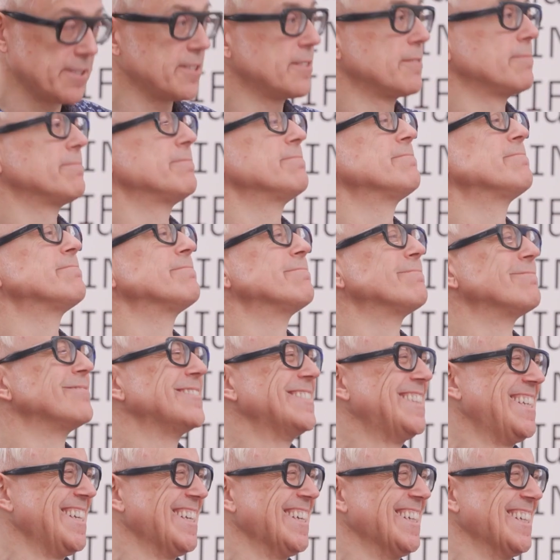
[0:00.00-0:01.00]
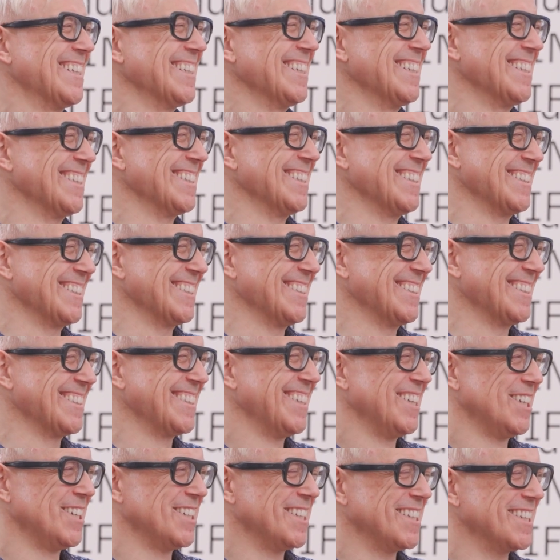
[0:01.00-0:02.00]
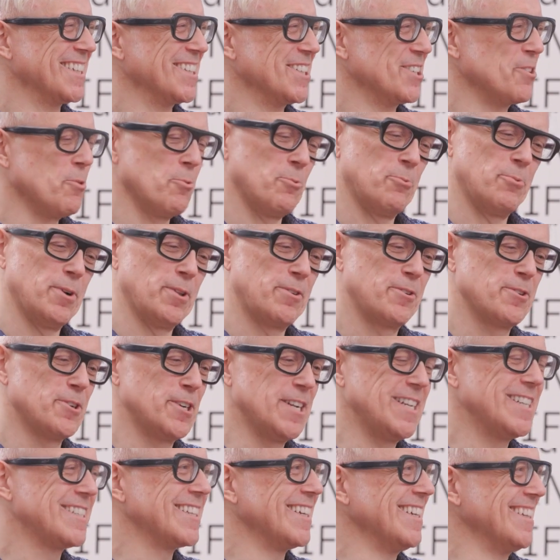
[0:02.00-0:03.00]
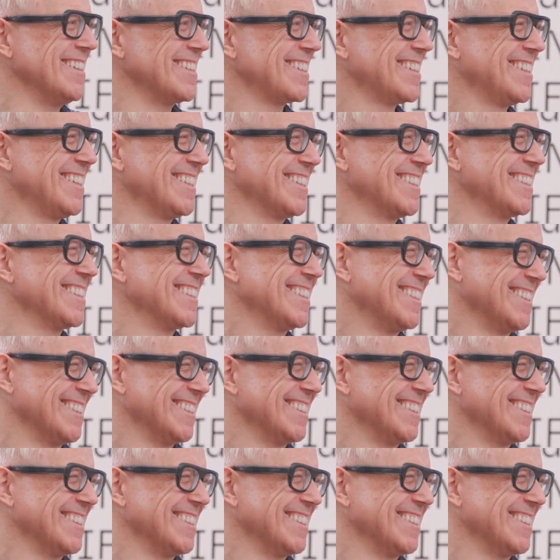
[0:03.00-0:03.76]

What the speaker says: You can loiter. You can. With good intent. Okay.